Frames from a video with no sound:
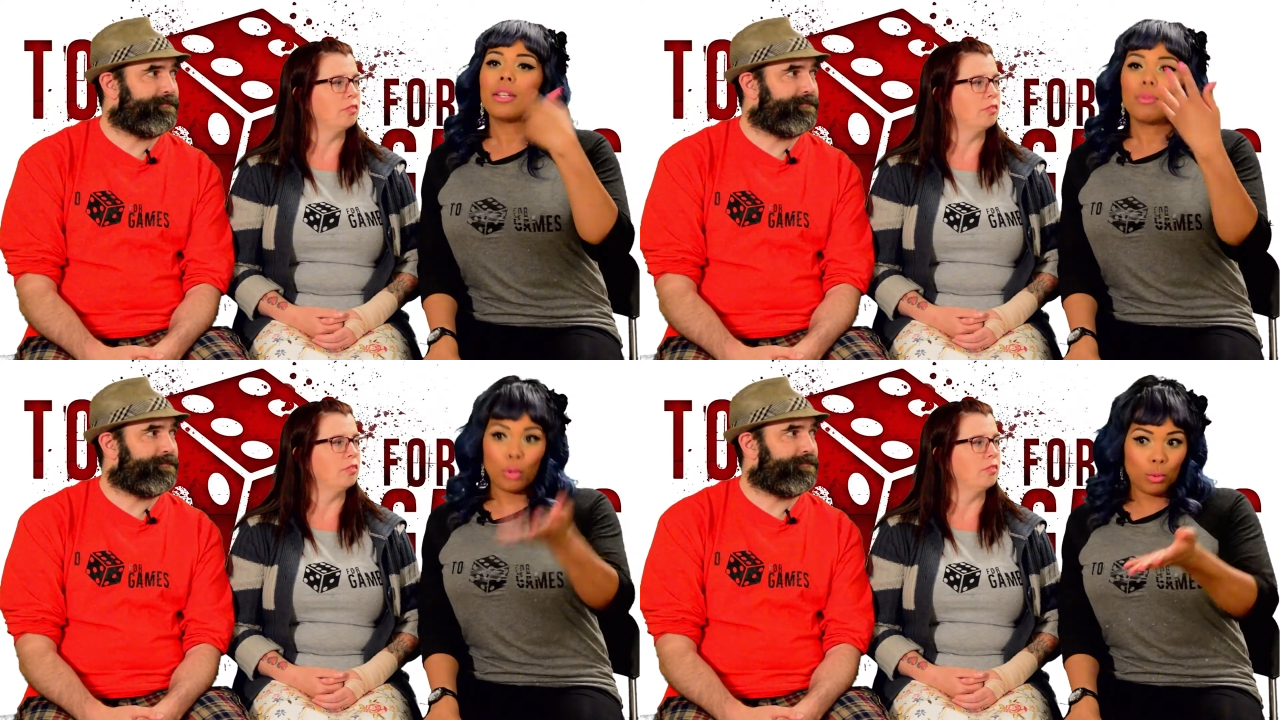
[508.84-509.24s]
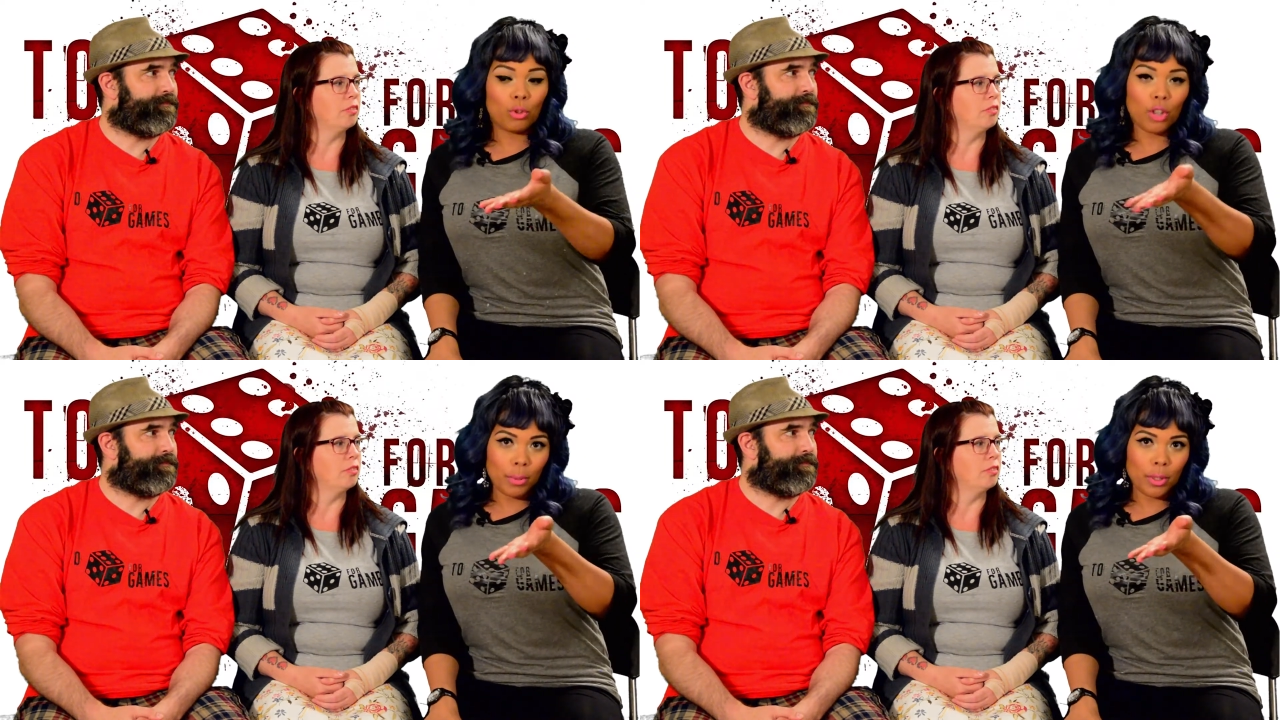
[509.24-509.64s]
Speaker 1: which we'll
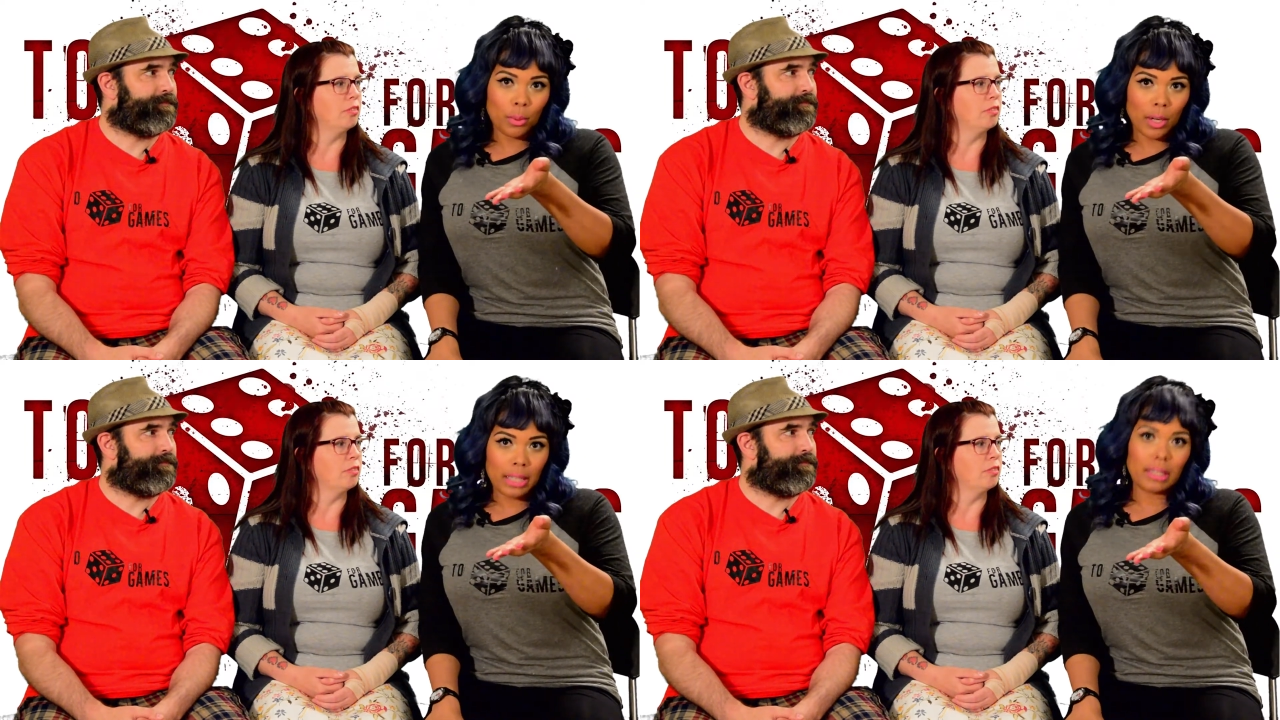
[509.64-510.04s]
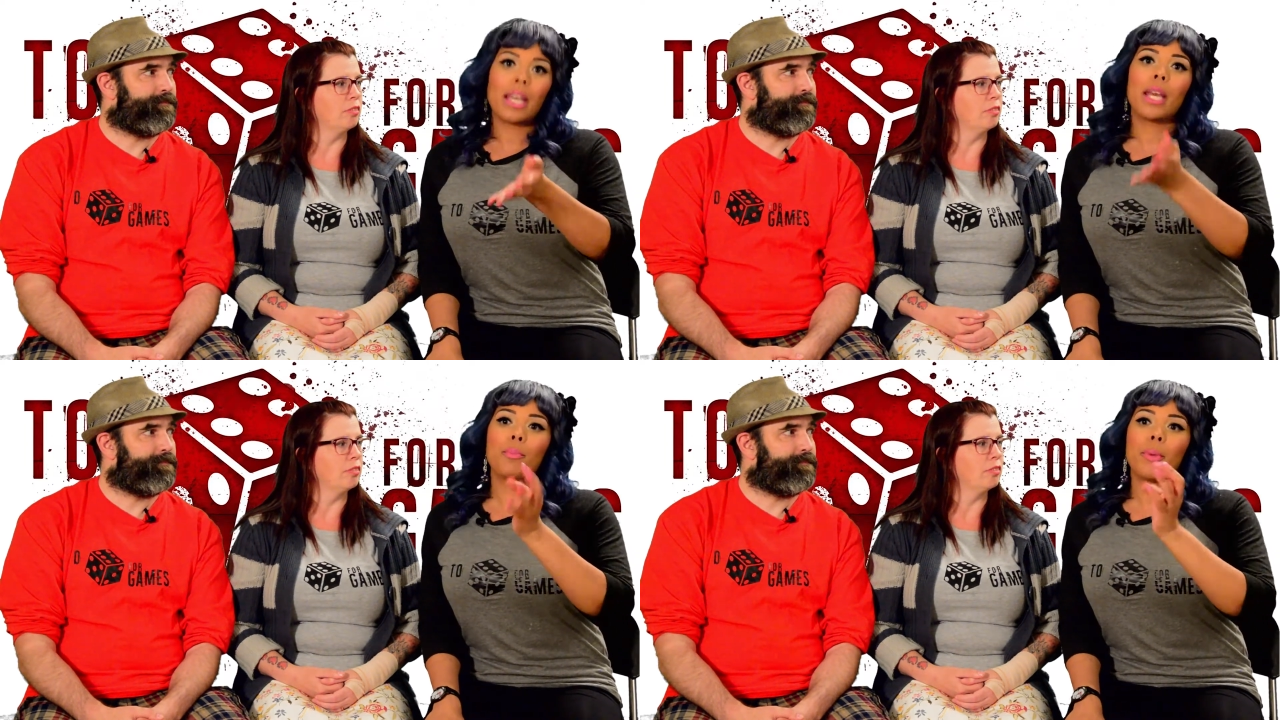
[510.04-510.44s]
jump into our next
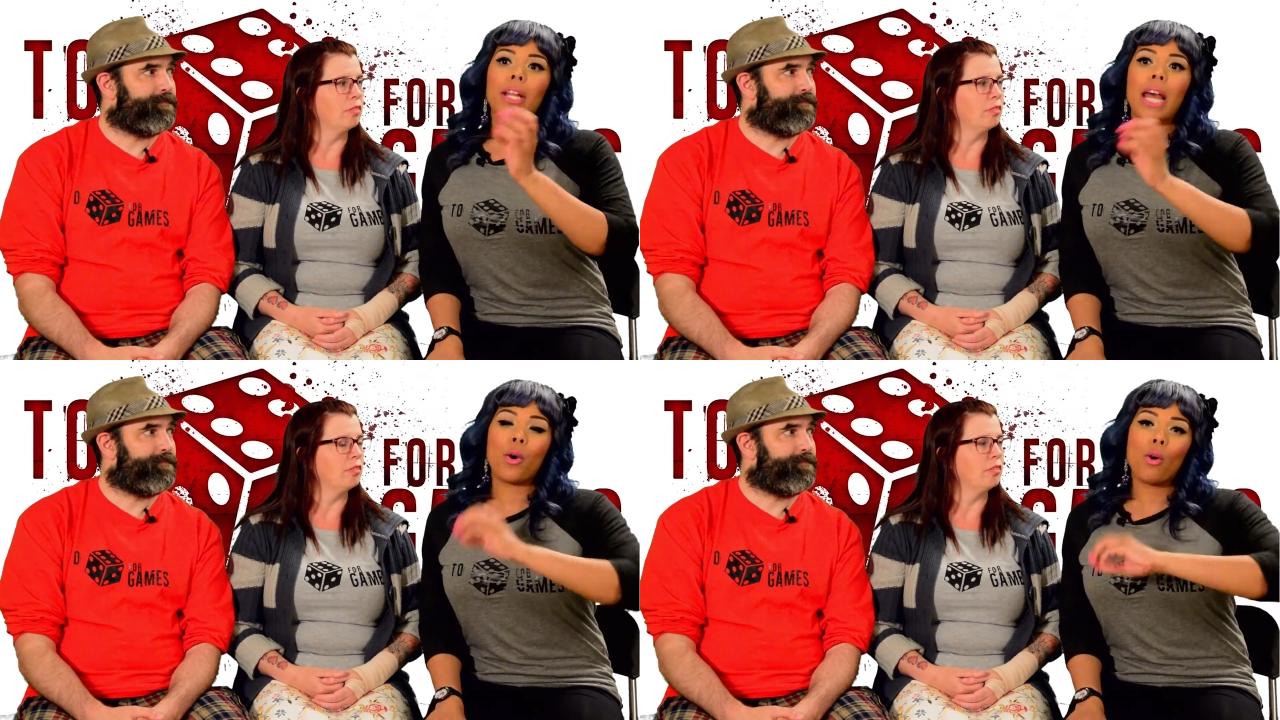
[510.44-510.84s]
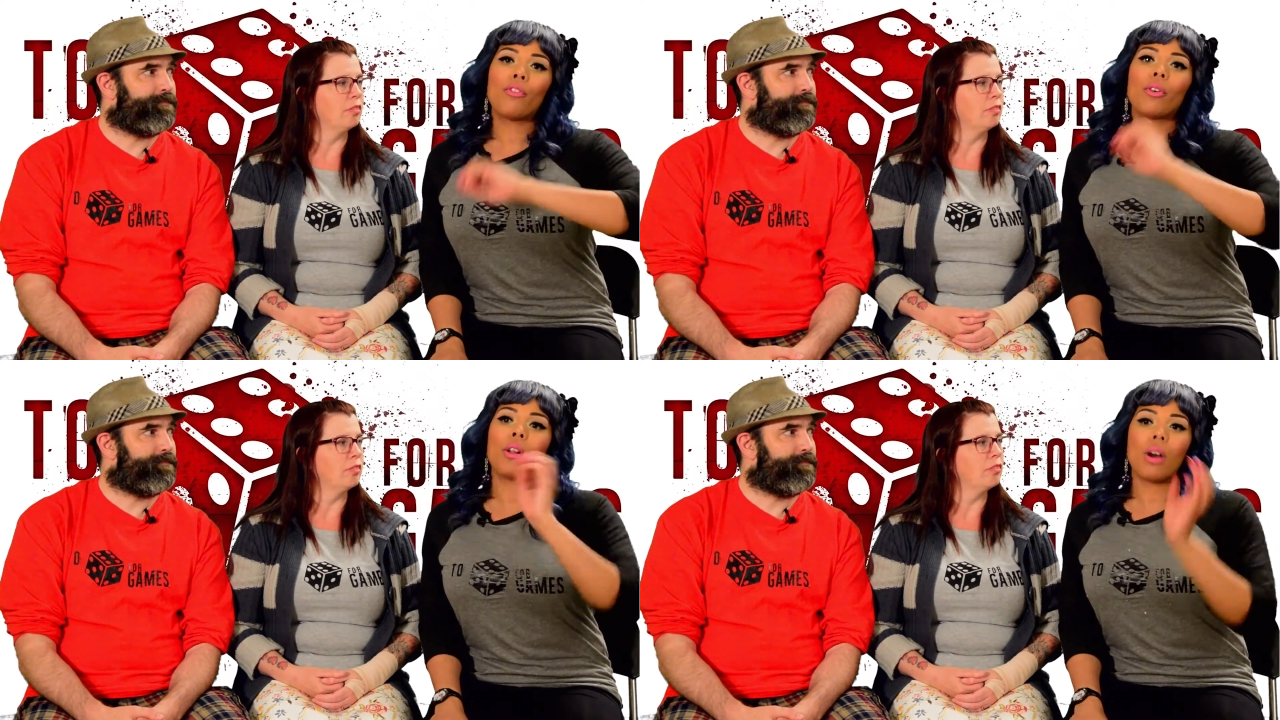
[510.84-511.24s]
thing. But
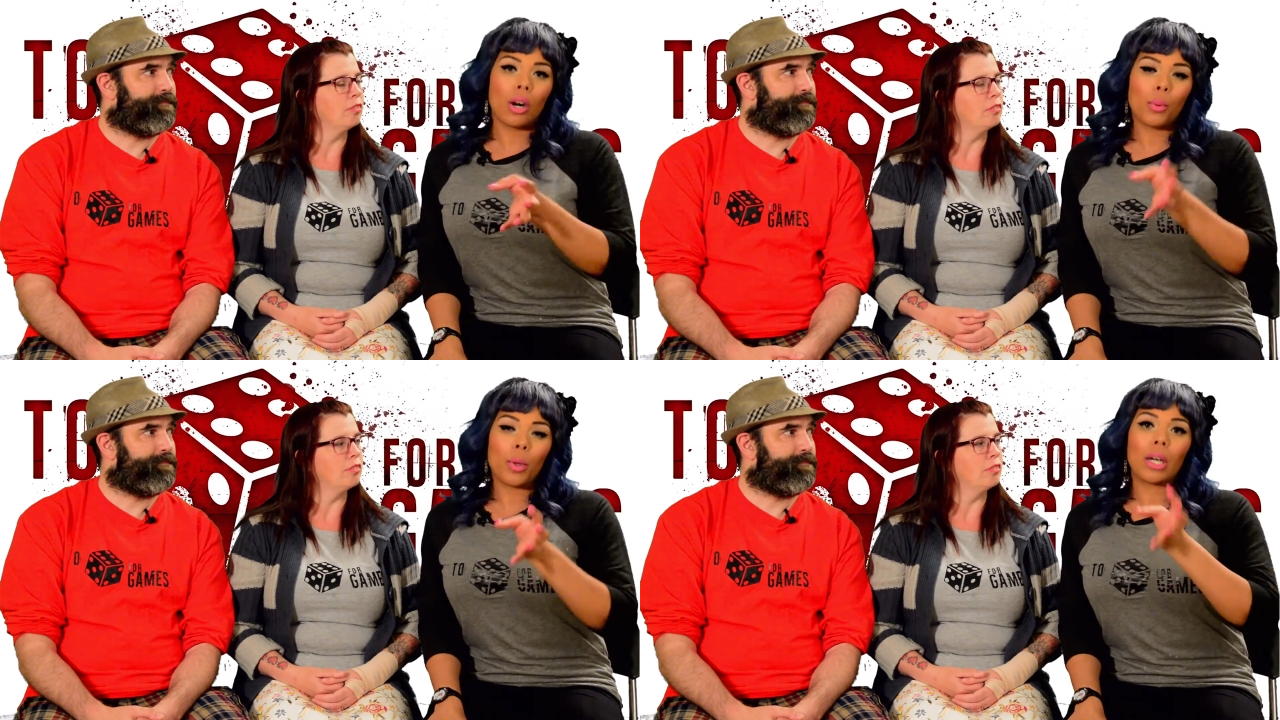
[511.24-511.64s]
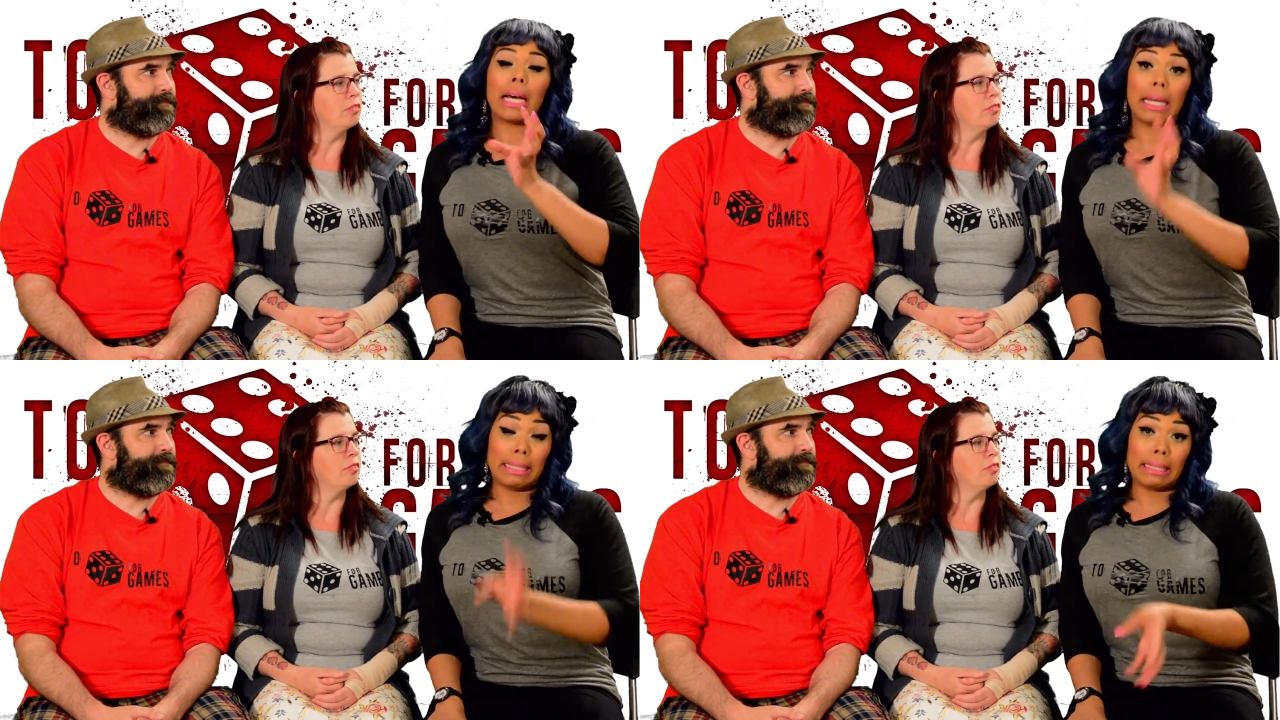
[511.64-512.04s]
overall artwork,
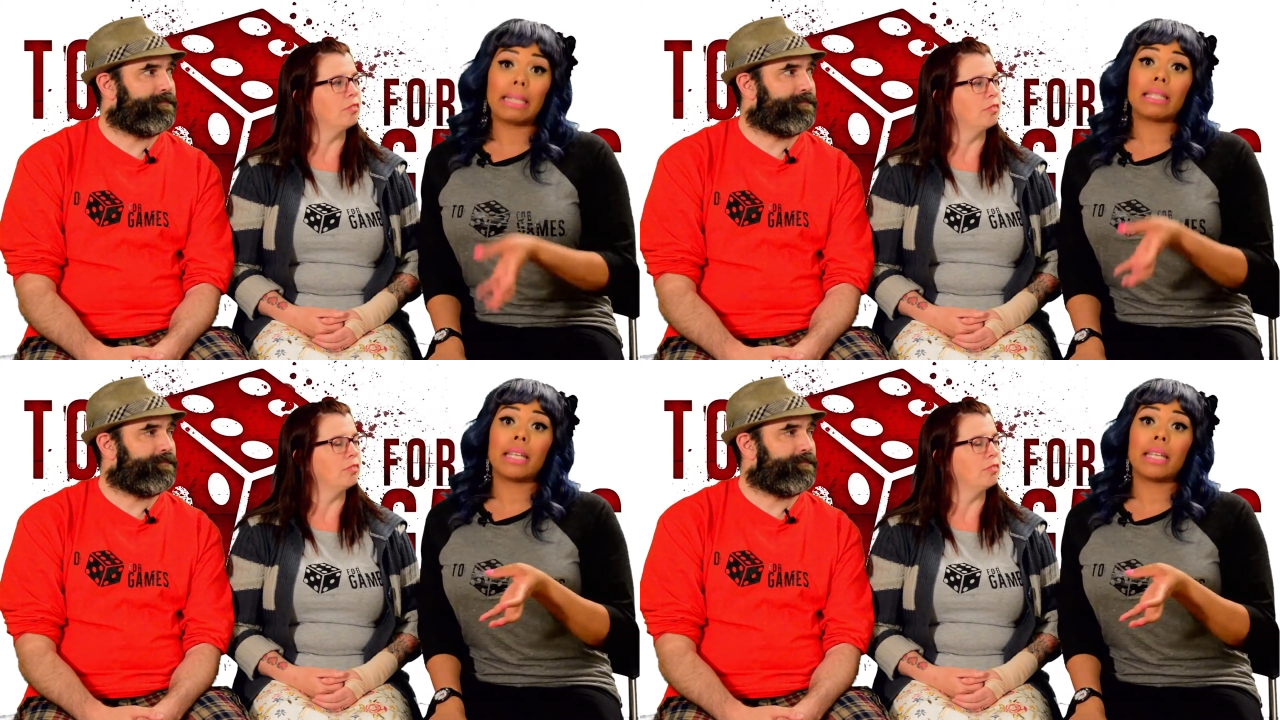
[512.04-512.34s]
I liked.